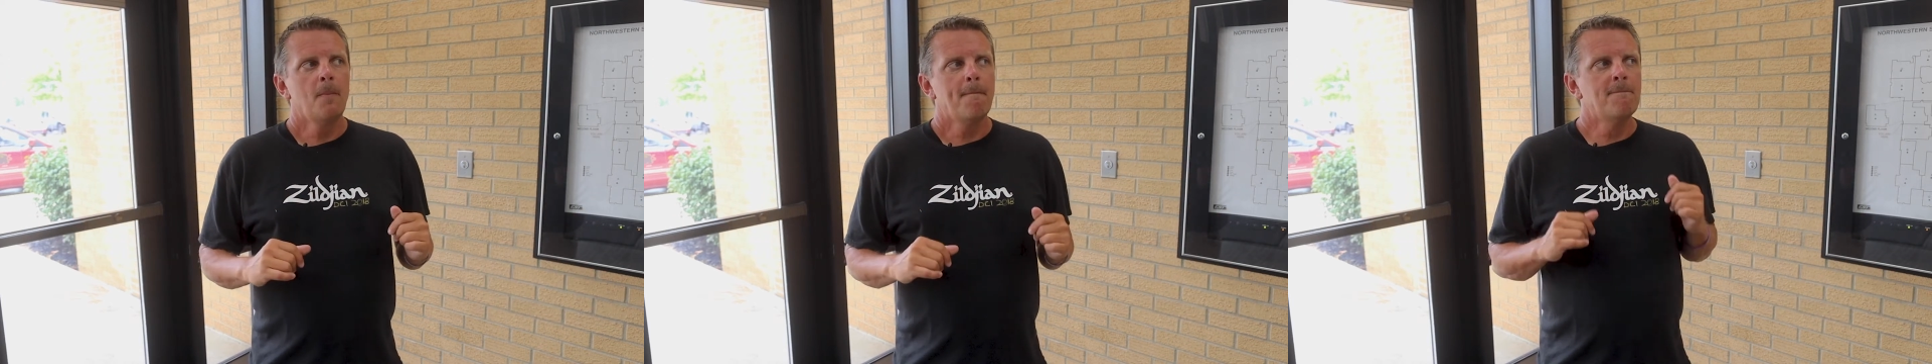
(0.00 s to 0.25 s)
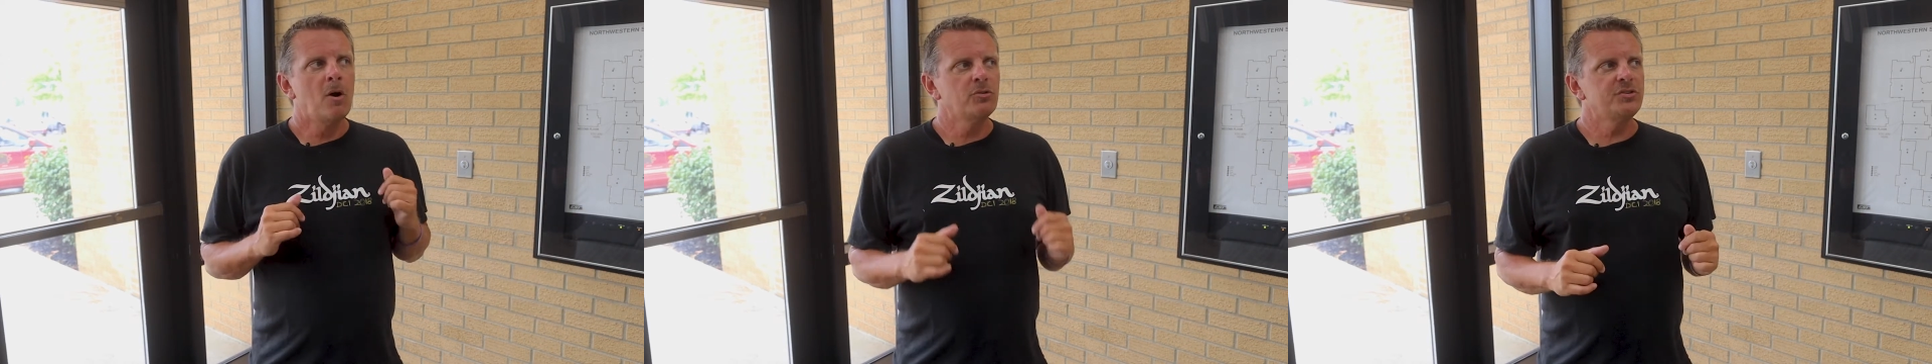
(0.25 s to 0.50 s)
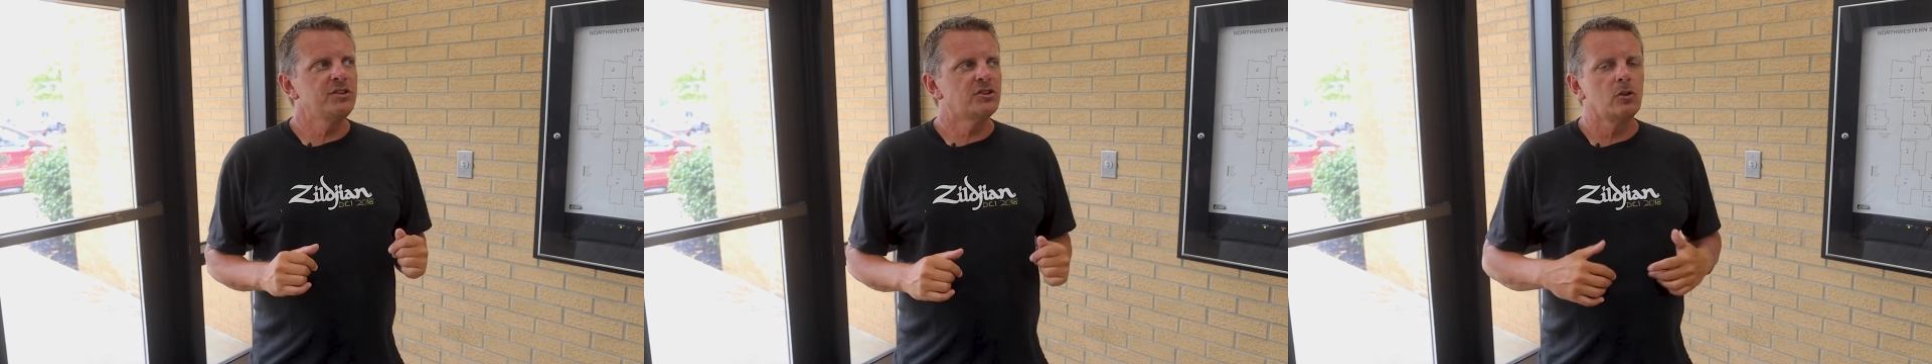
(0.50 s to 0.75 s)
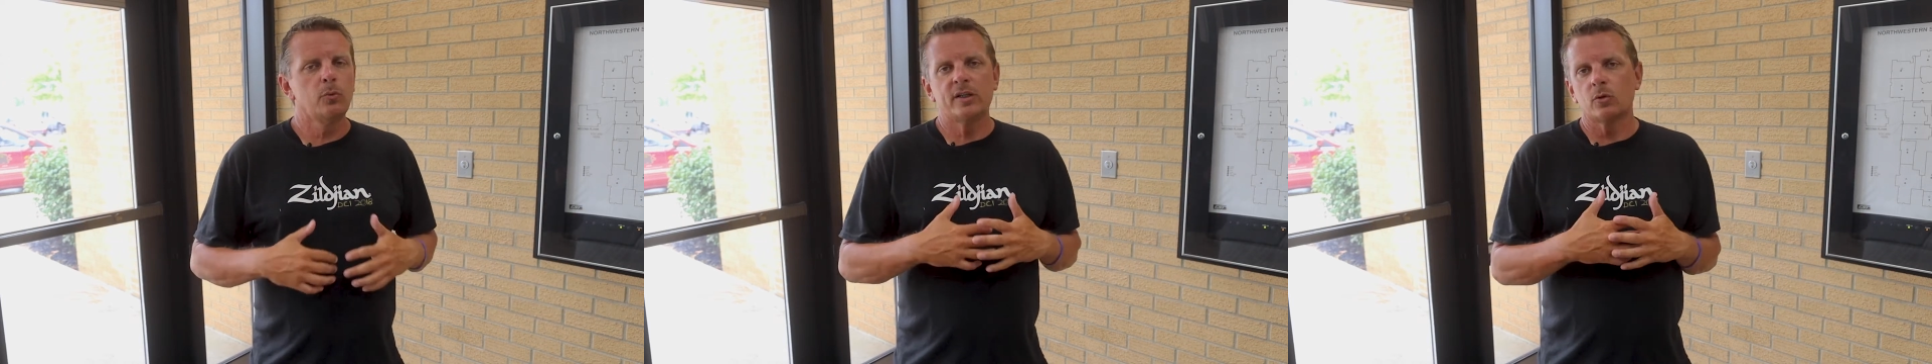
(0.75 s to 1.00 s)
mostly
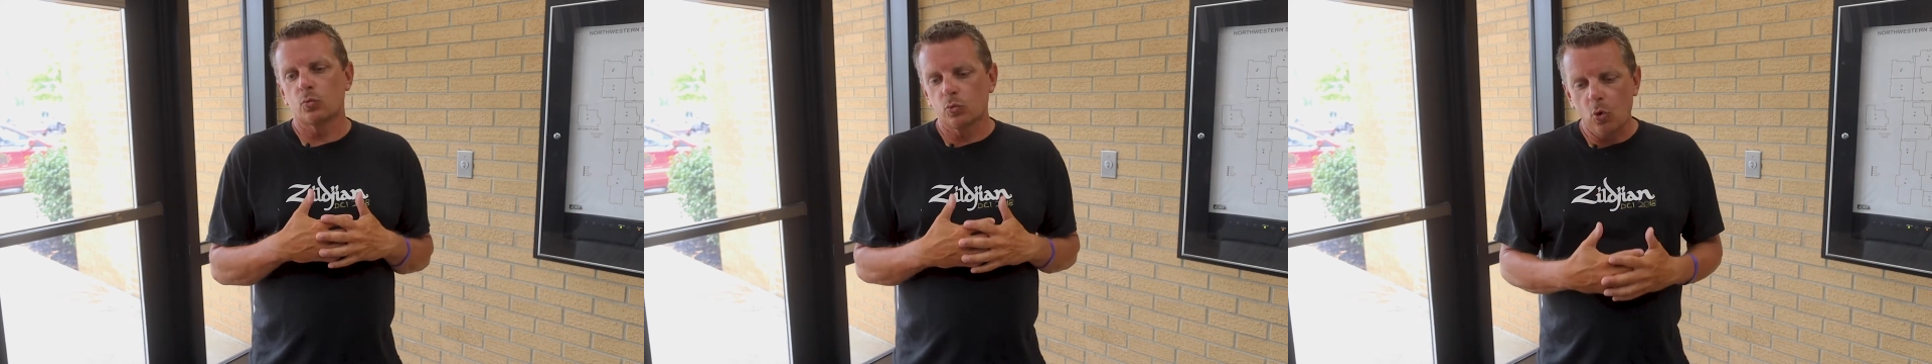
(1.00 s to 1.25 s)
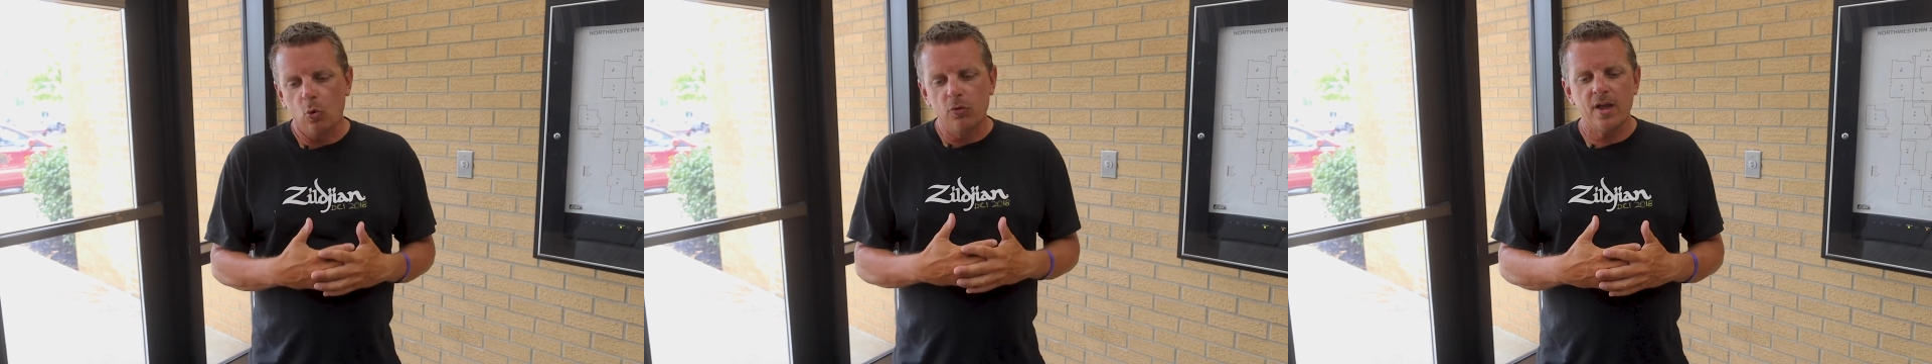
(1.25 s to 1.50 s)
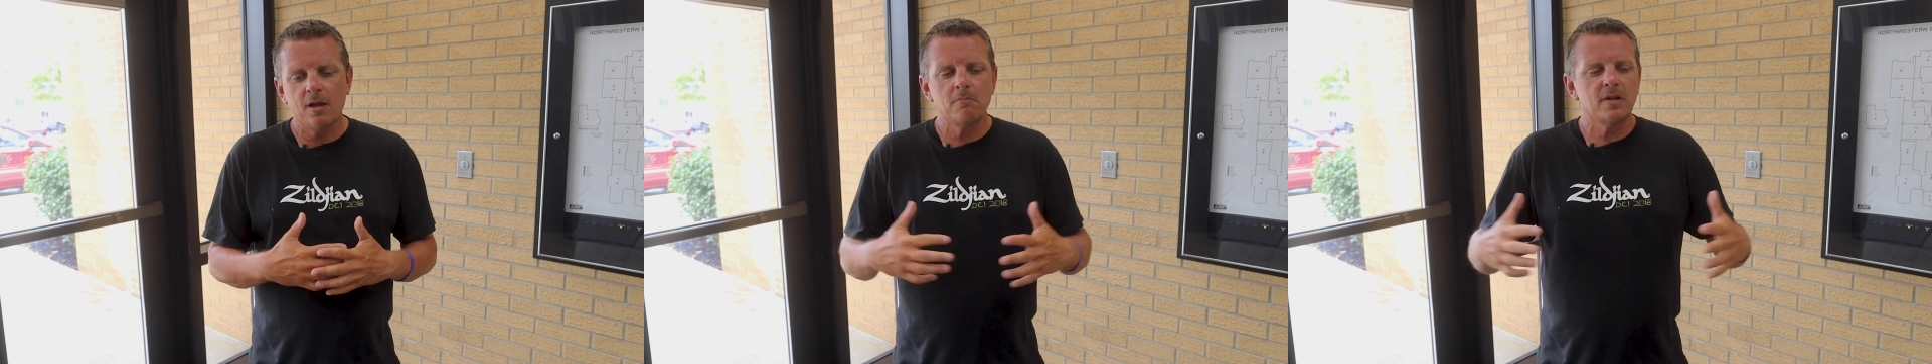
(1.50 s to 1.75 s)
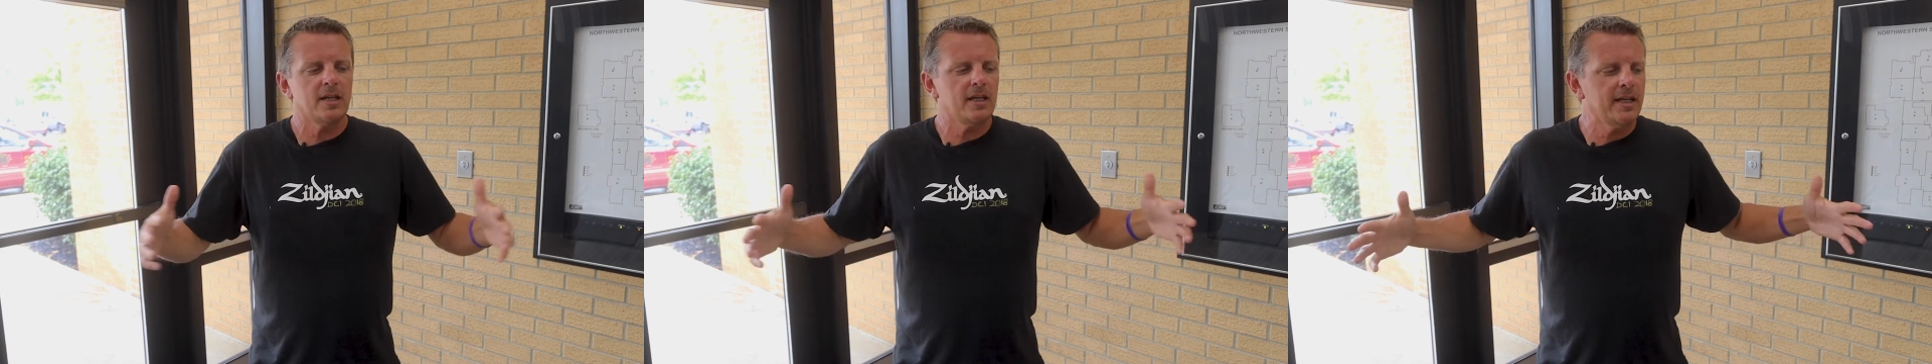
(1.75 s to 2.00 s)
so that we can roll
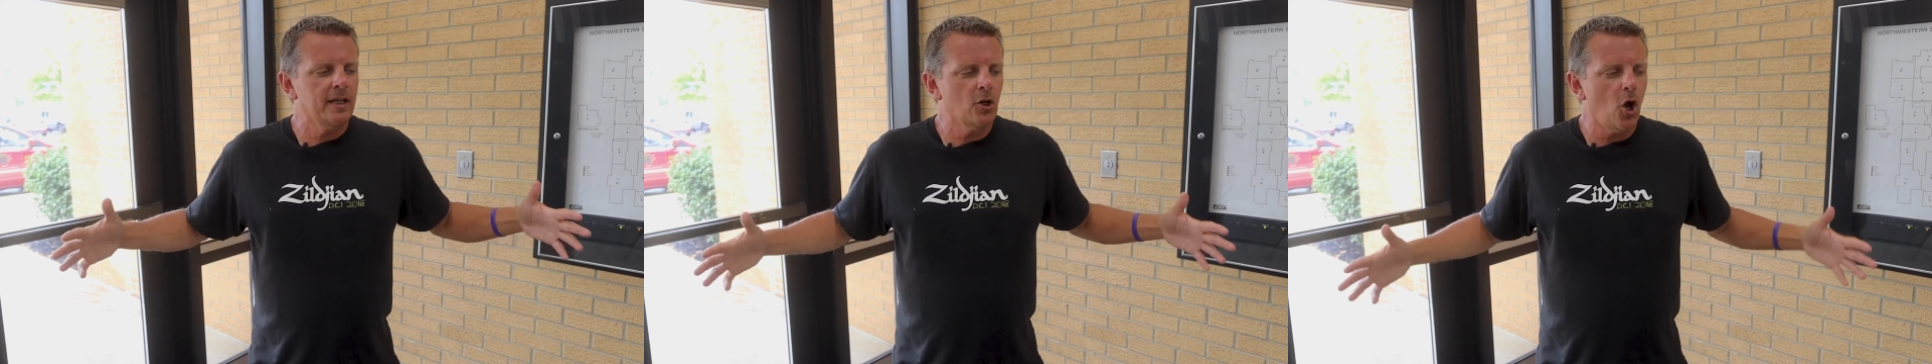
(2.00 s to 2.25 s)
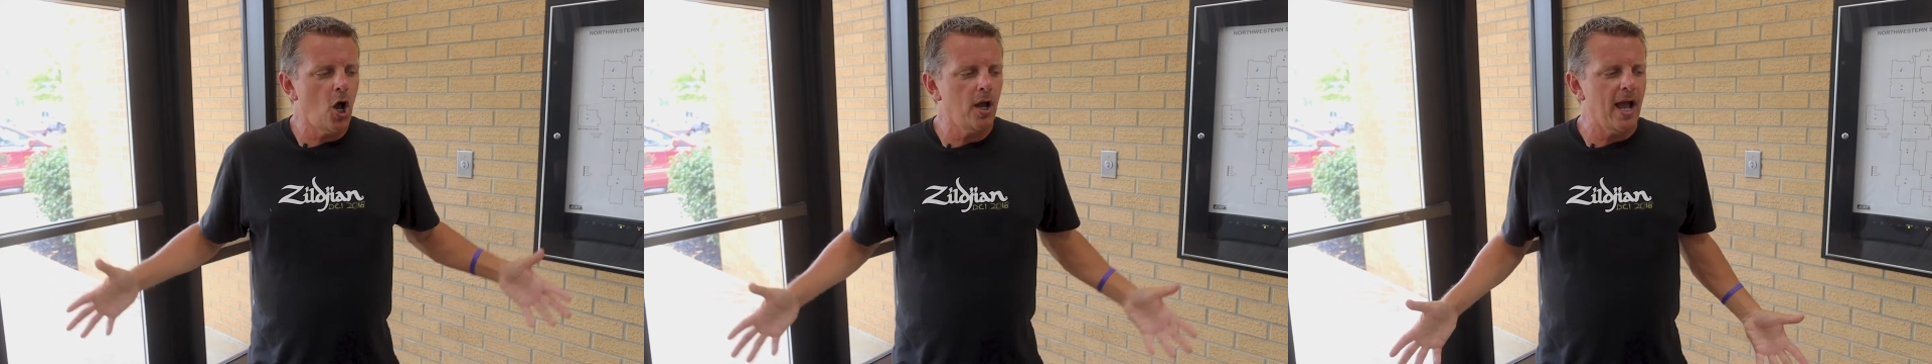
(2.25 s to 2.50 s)
them in